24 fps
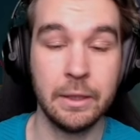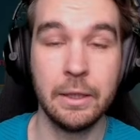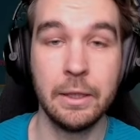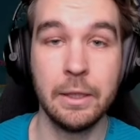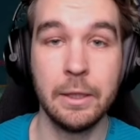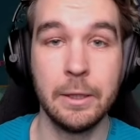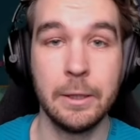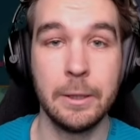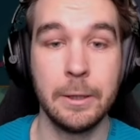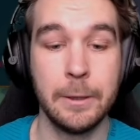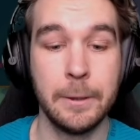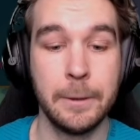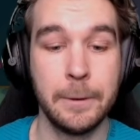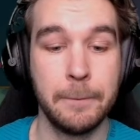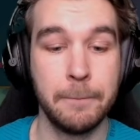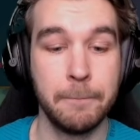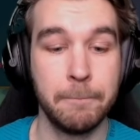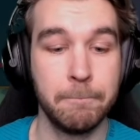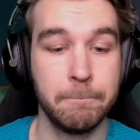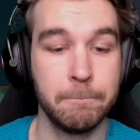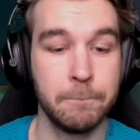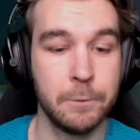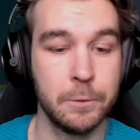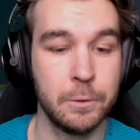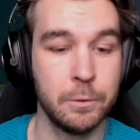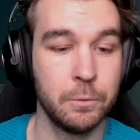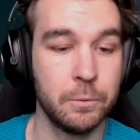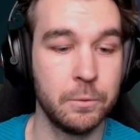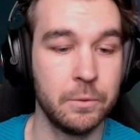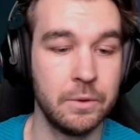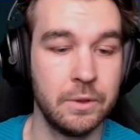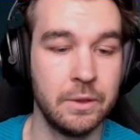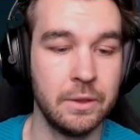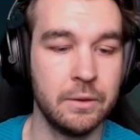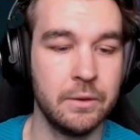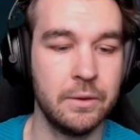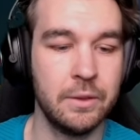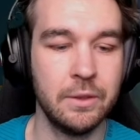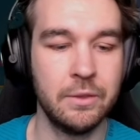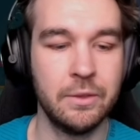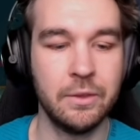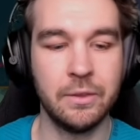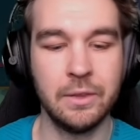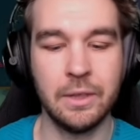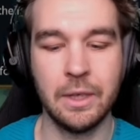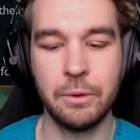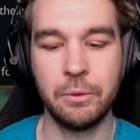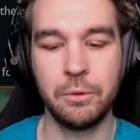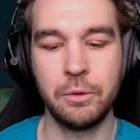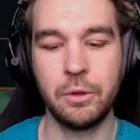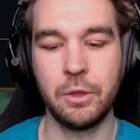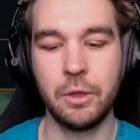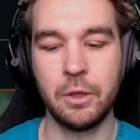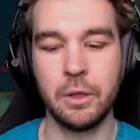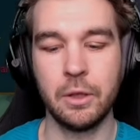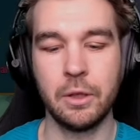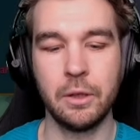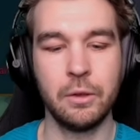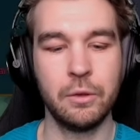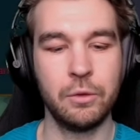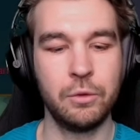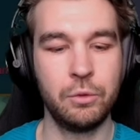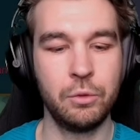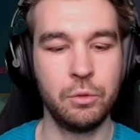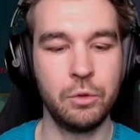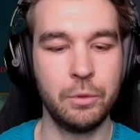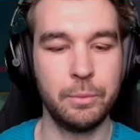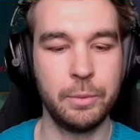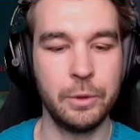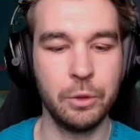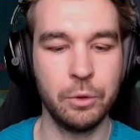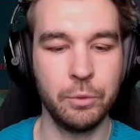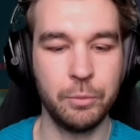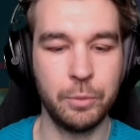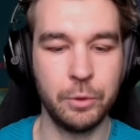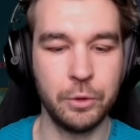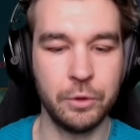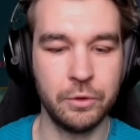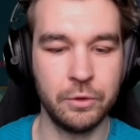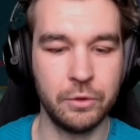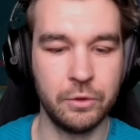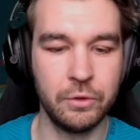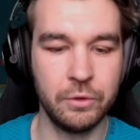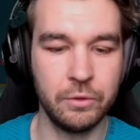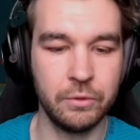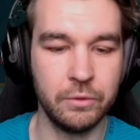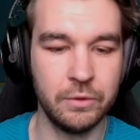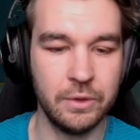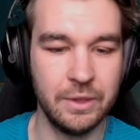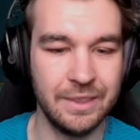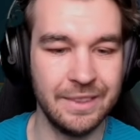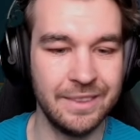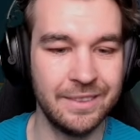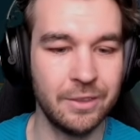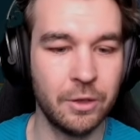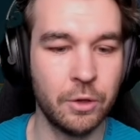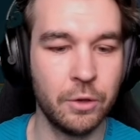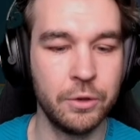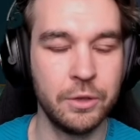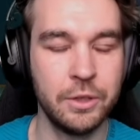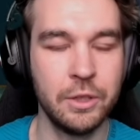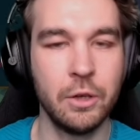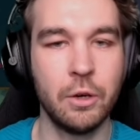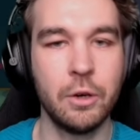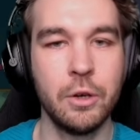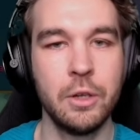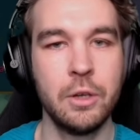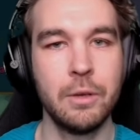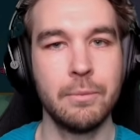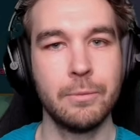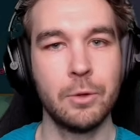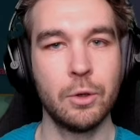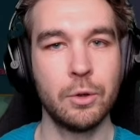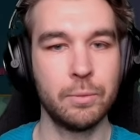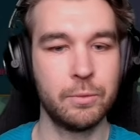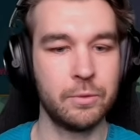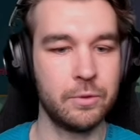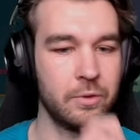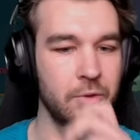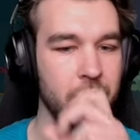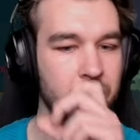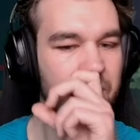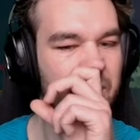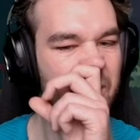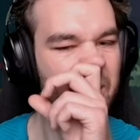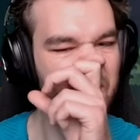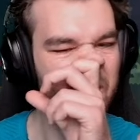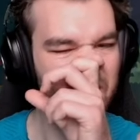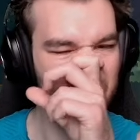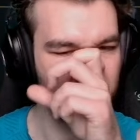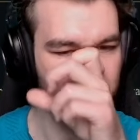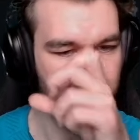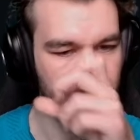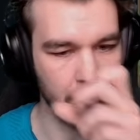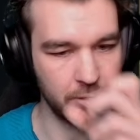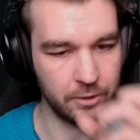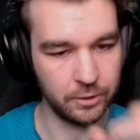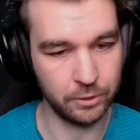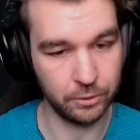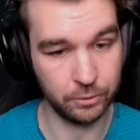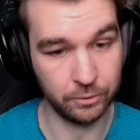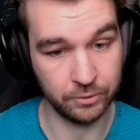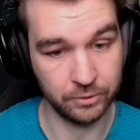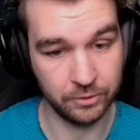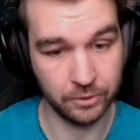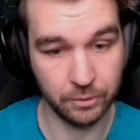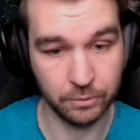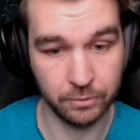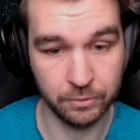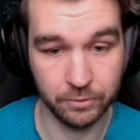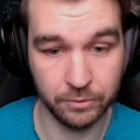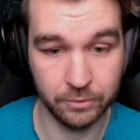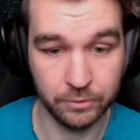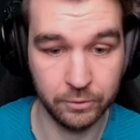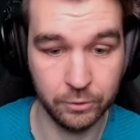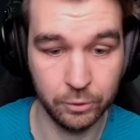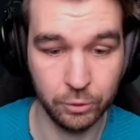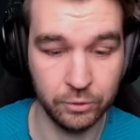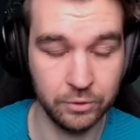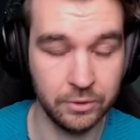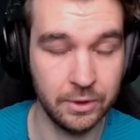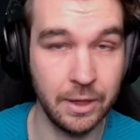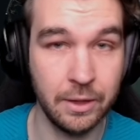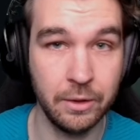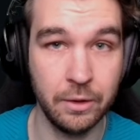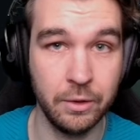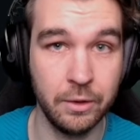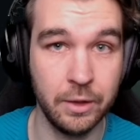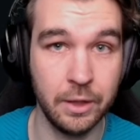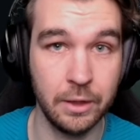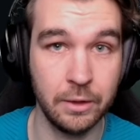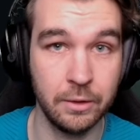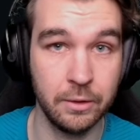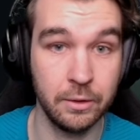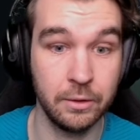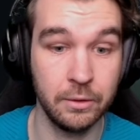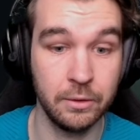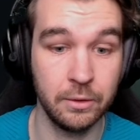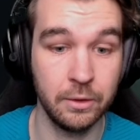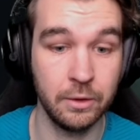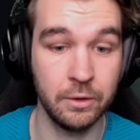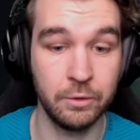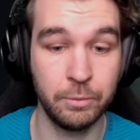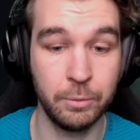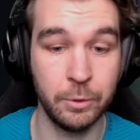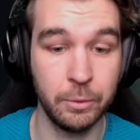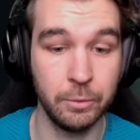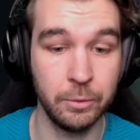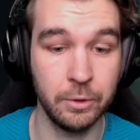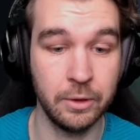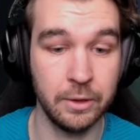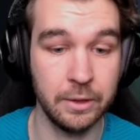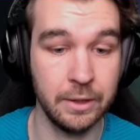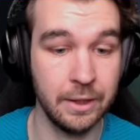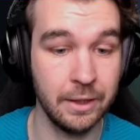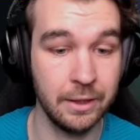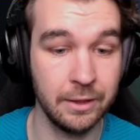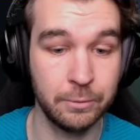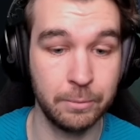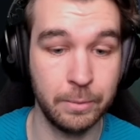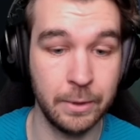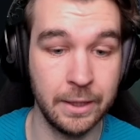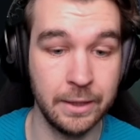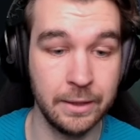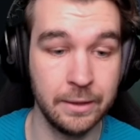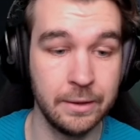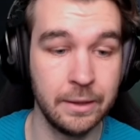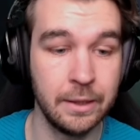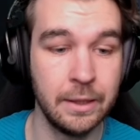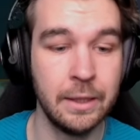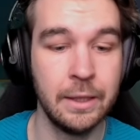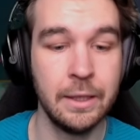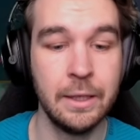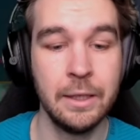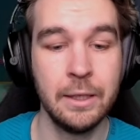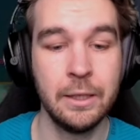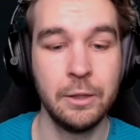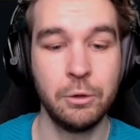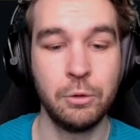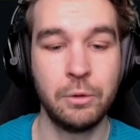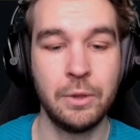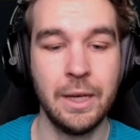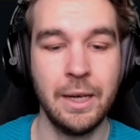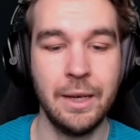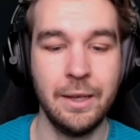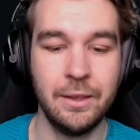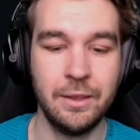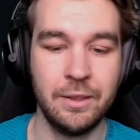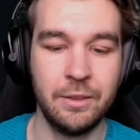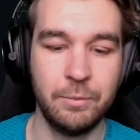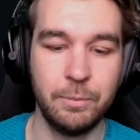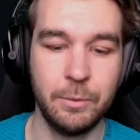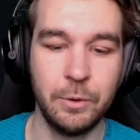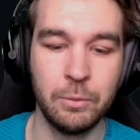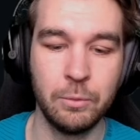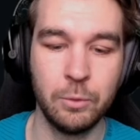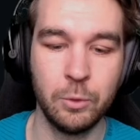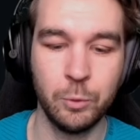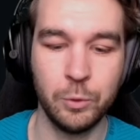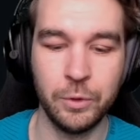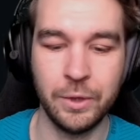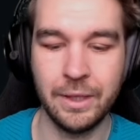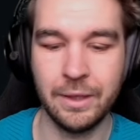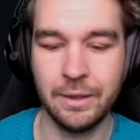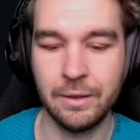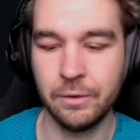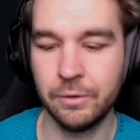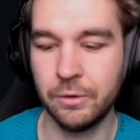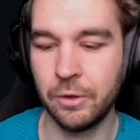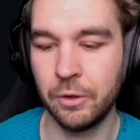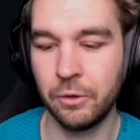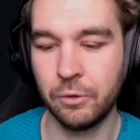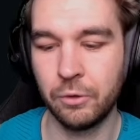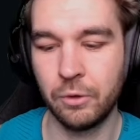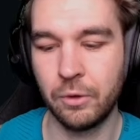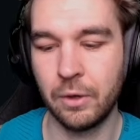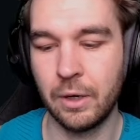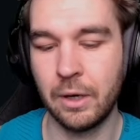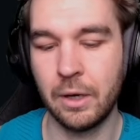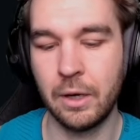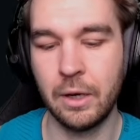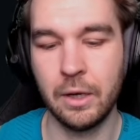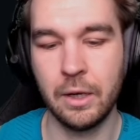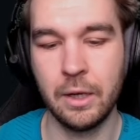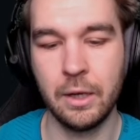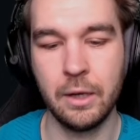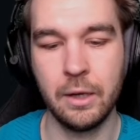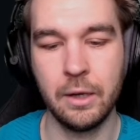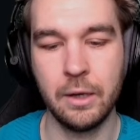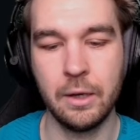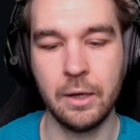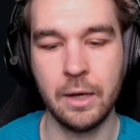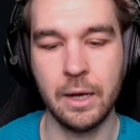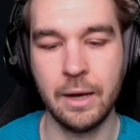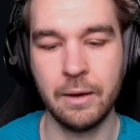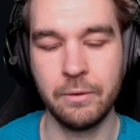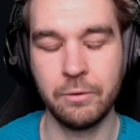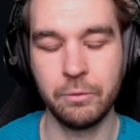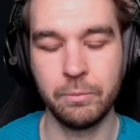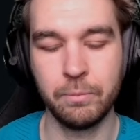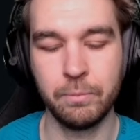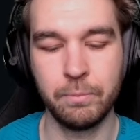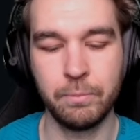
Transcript: So this is how you're gonna do the build, but these are the item options that you're gonna use. Don't do anything like experimental hexblade. You can experiment with the End of Thunder. I haven't